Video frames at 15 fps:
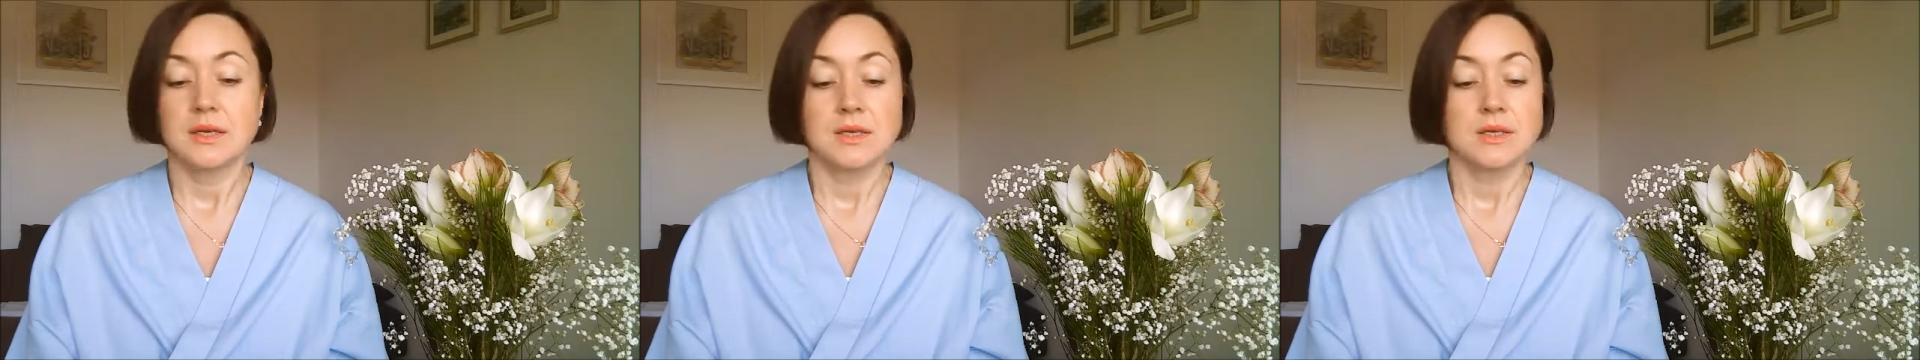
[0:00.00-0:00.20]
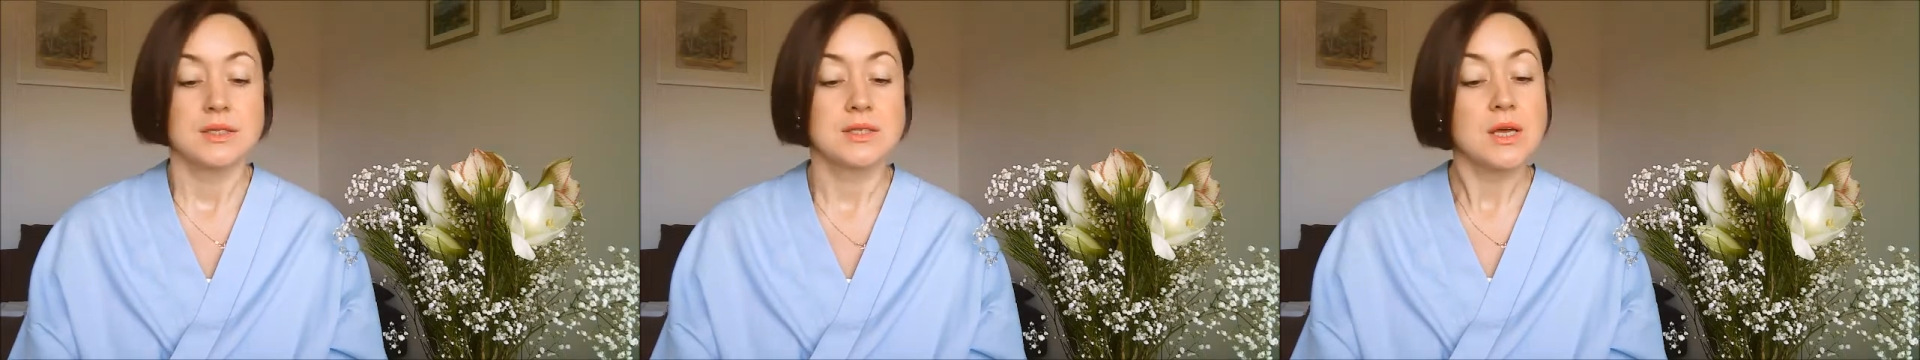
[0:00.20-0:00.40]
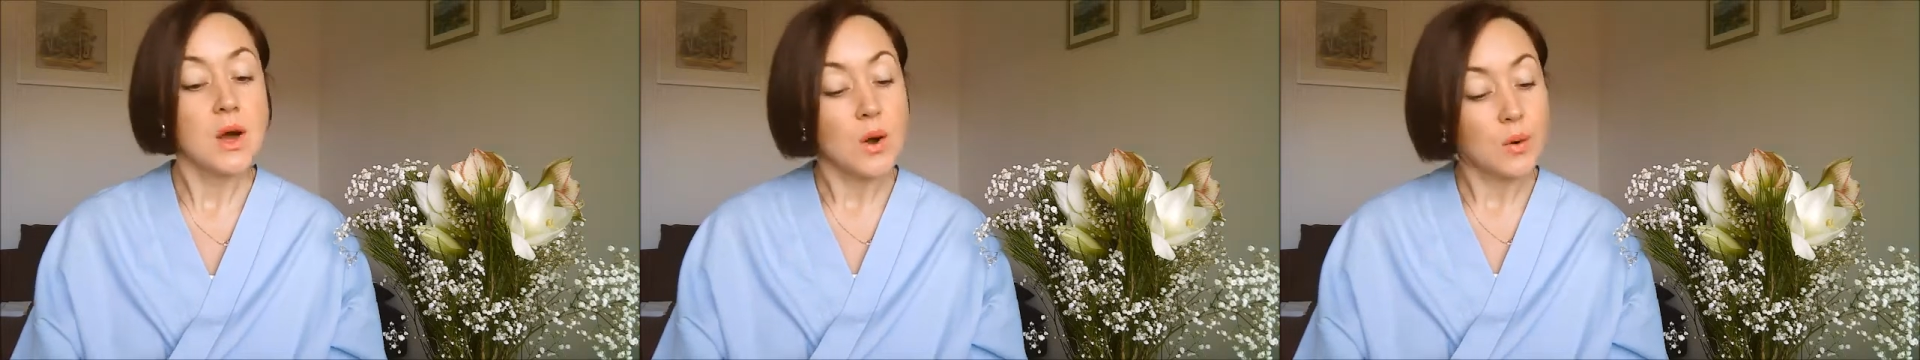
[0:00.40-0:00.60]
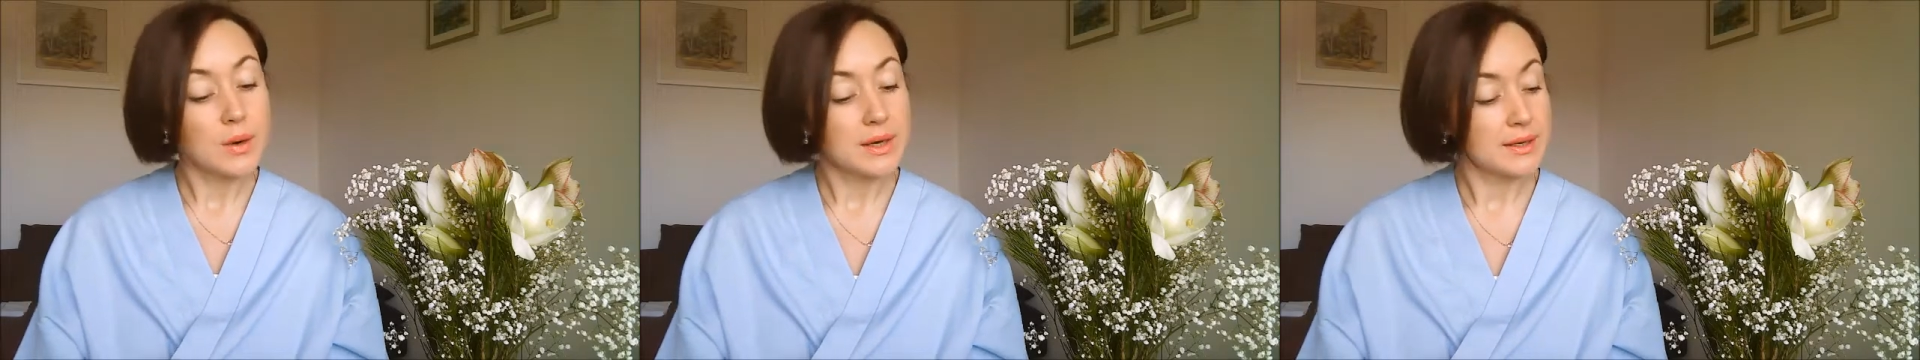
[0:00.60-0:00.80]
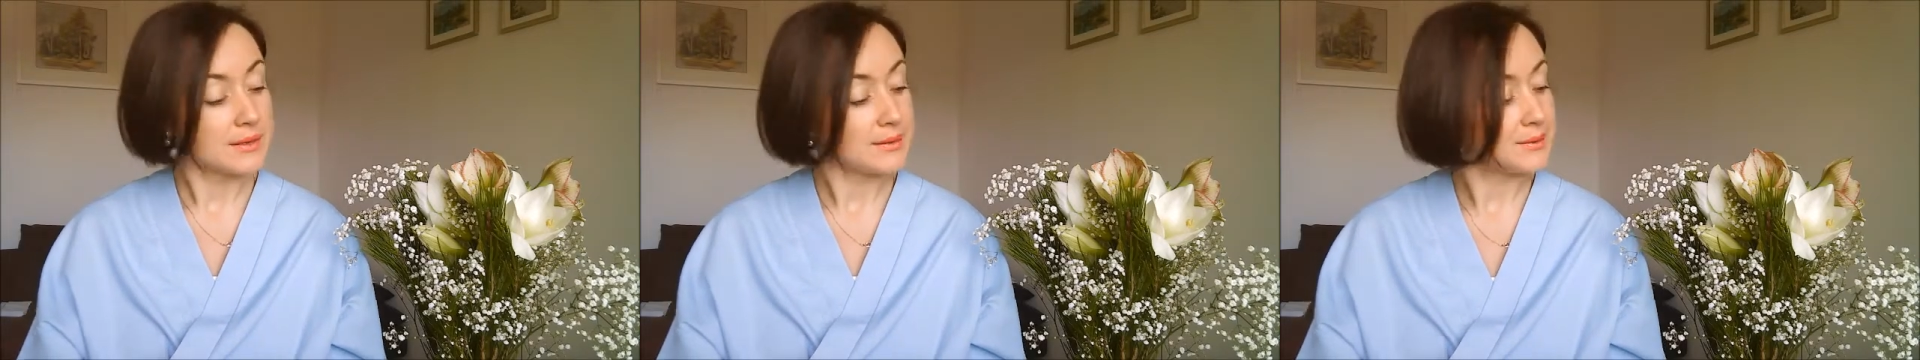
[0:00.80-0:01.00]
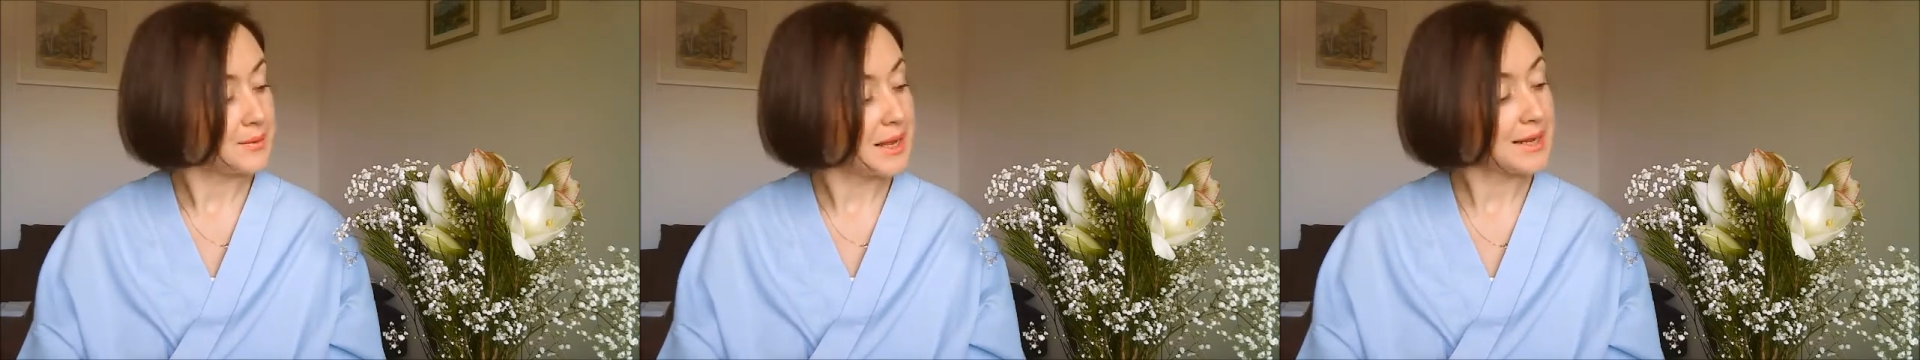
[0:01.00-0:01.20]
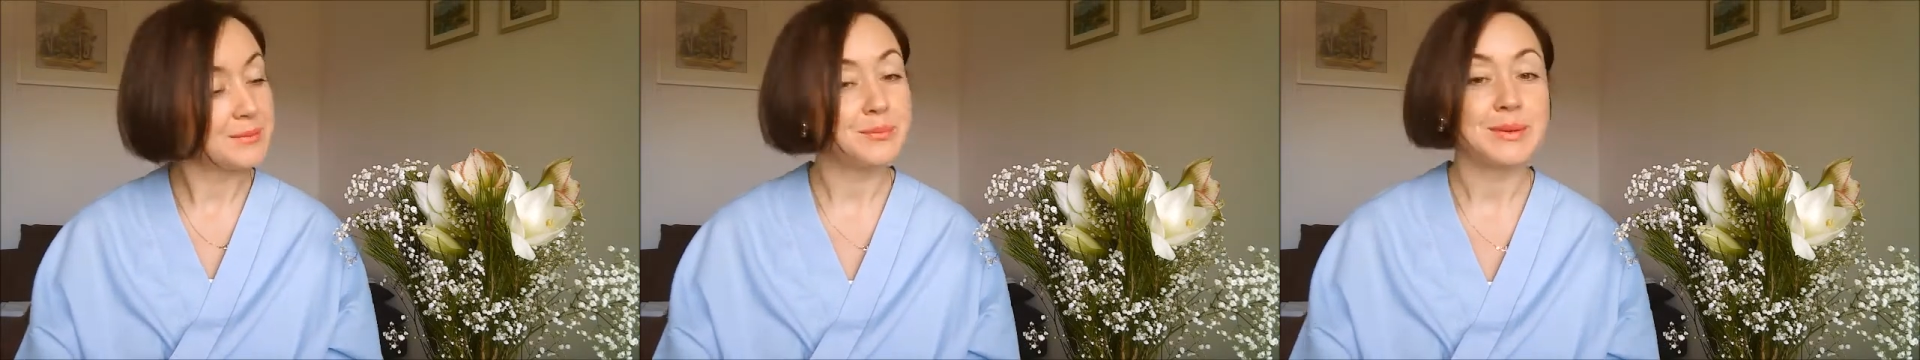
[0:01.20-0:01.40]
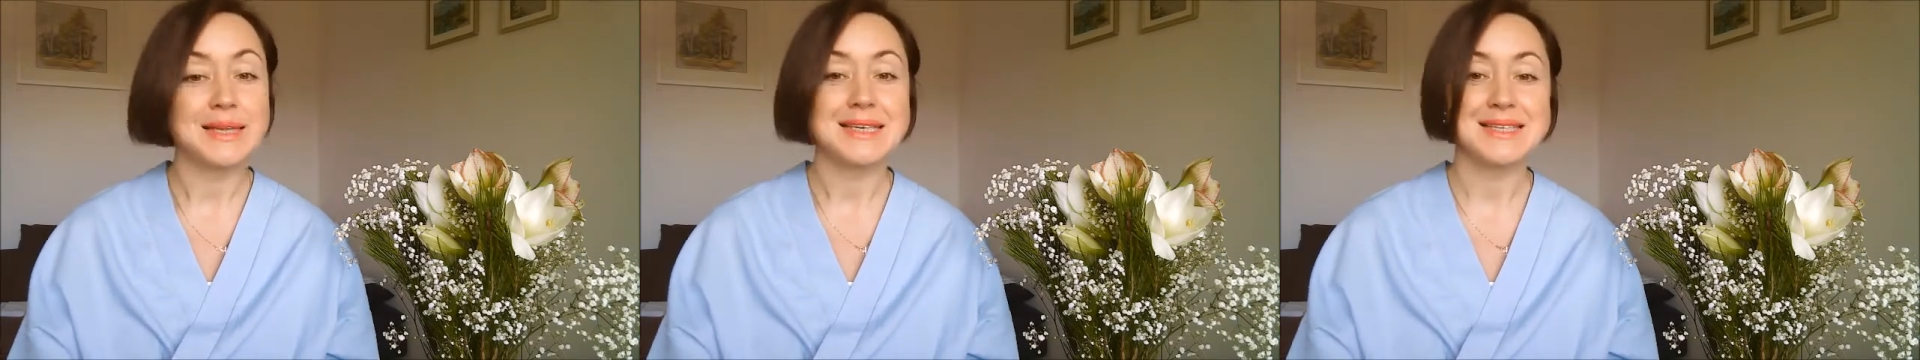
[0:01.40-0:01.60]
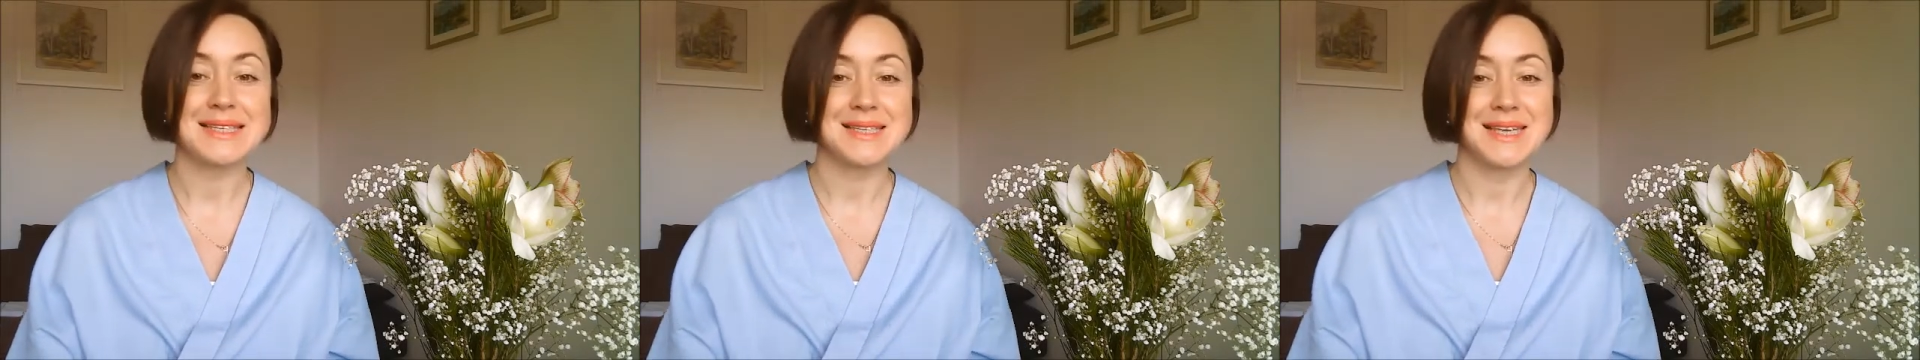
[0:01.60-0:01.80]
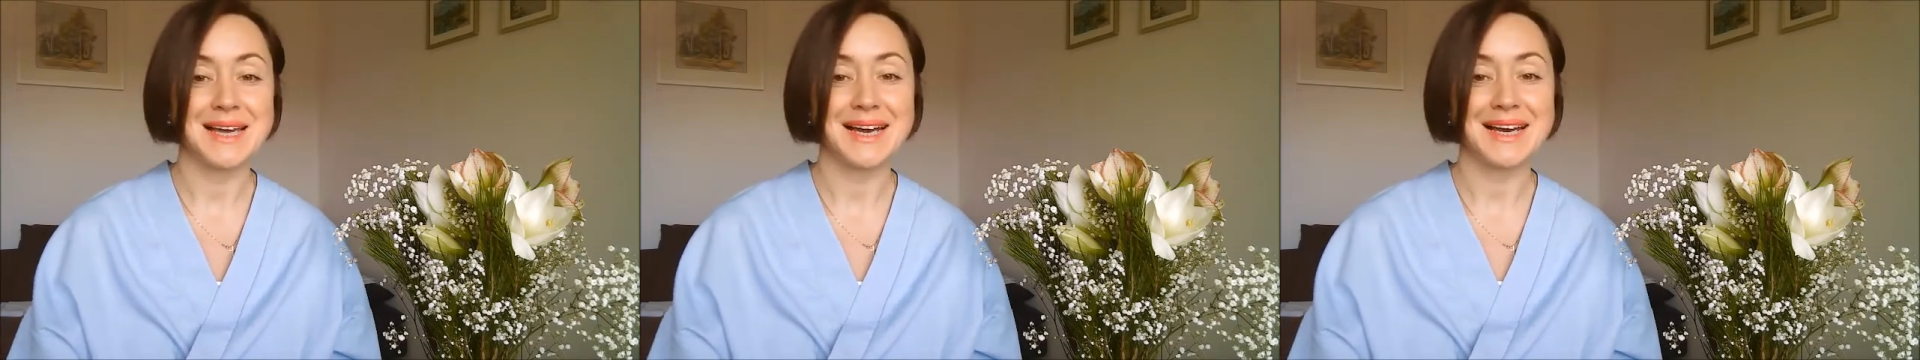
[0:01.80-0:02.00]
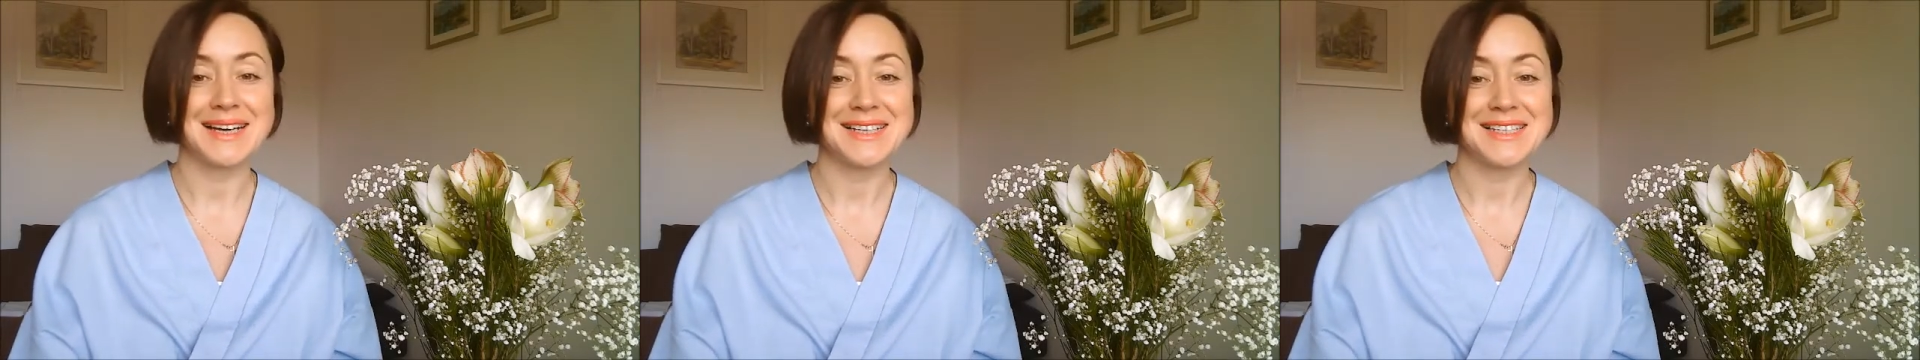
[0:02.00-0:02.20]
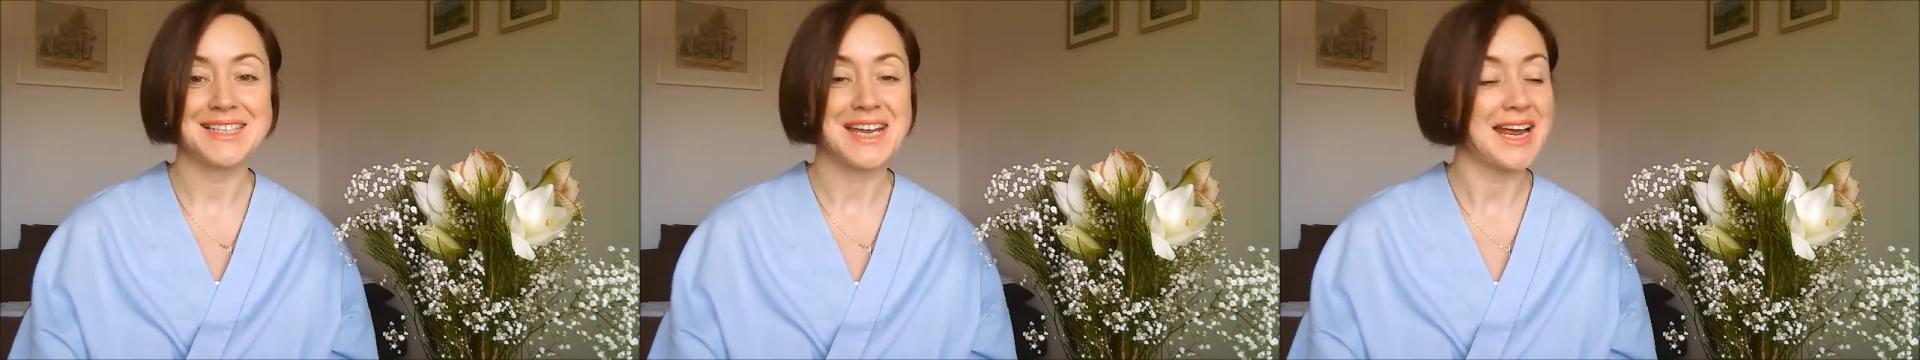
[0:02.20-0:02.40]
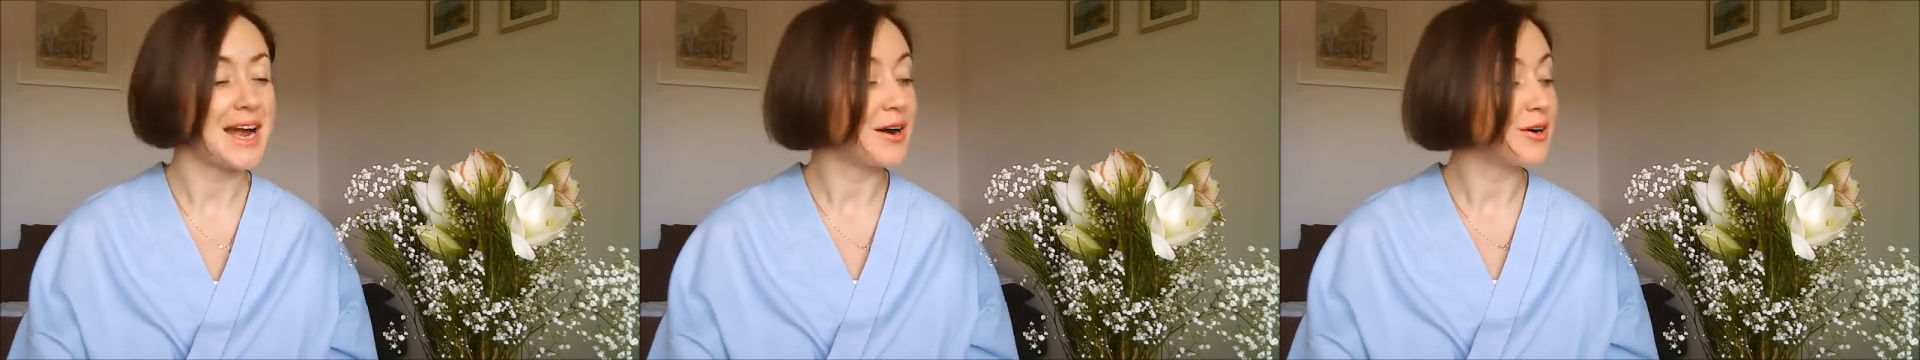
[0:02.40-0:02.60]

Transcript: So, and please check